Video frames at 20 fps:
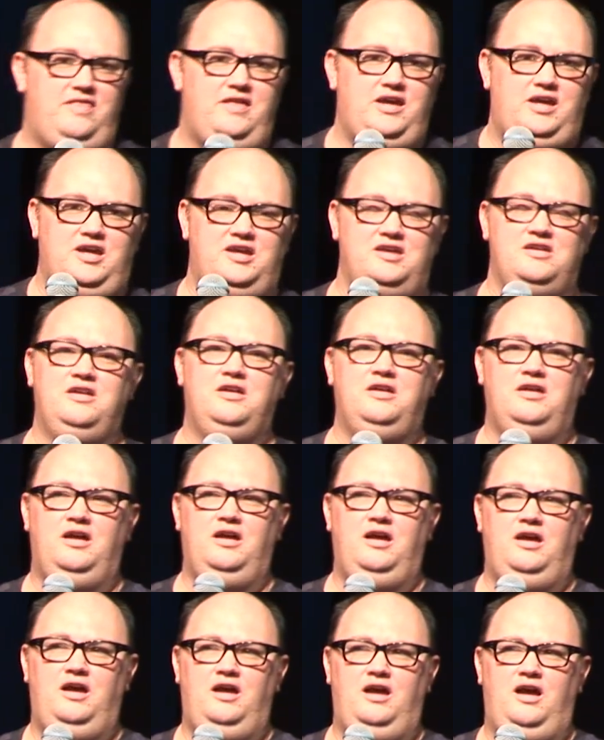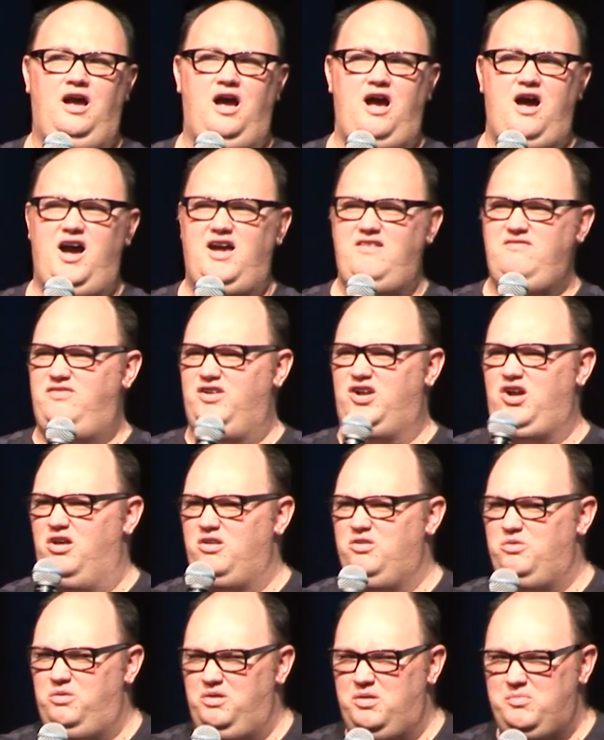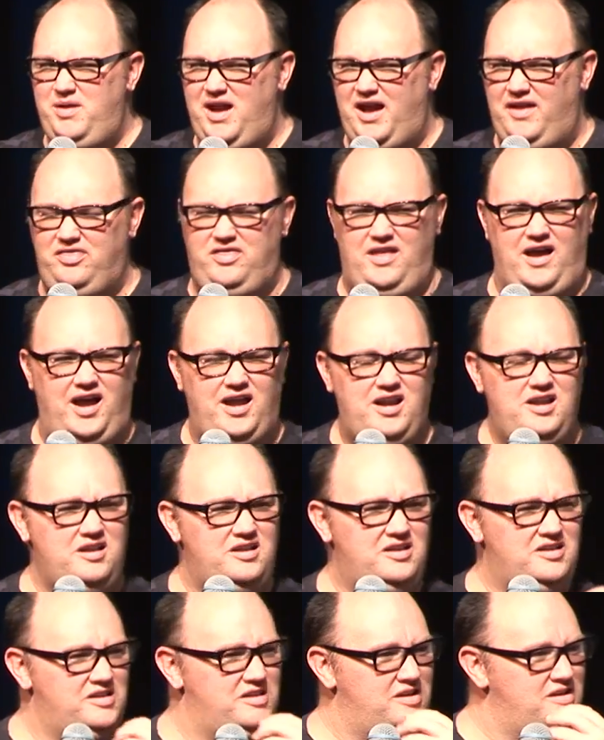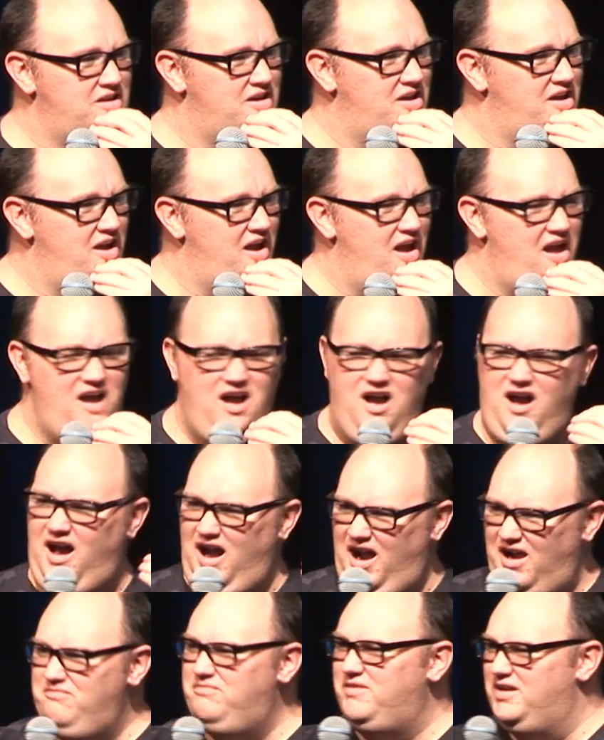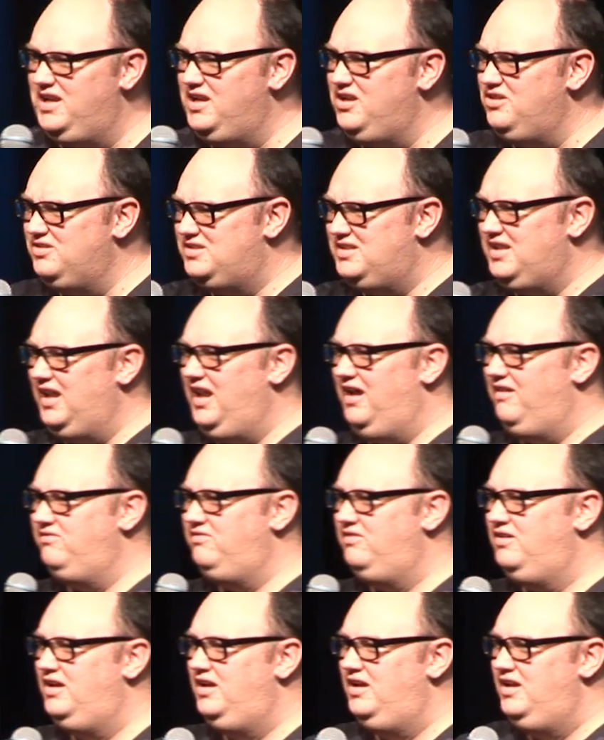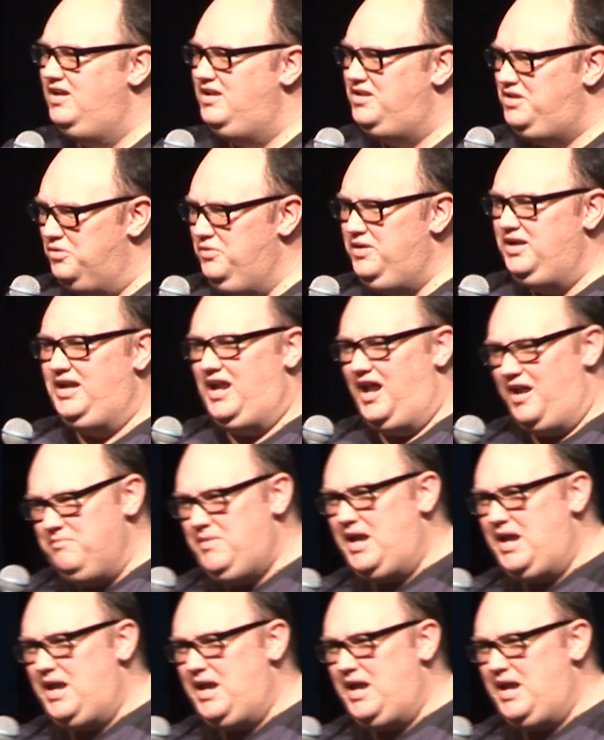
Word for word: thinking, I'd forgotten all about that. I really used to love doing that.